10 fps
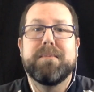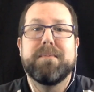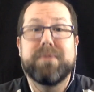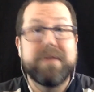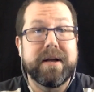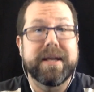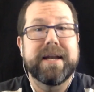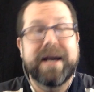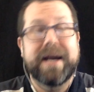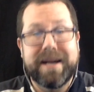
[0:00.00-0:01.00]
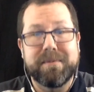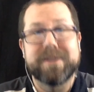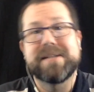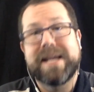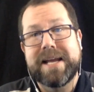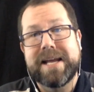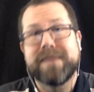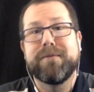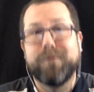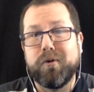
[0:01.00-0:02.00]
plug-in hybrids
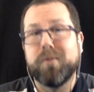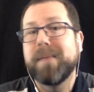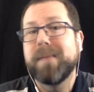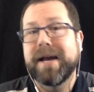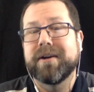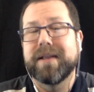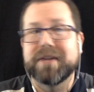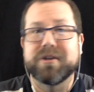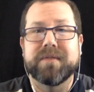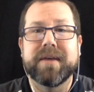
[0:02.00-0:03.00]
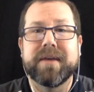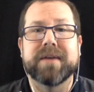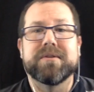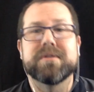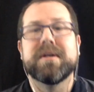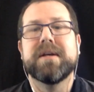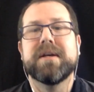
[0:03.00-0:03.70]
and full battery electric vehicles.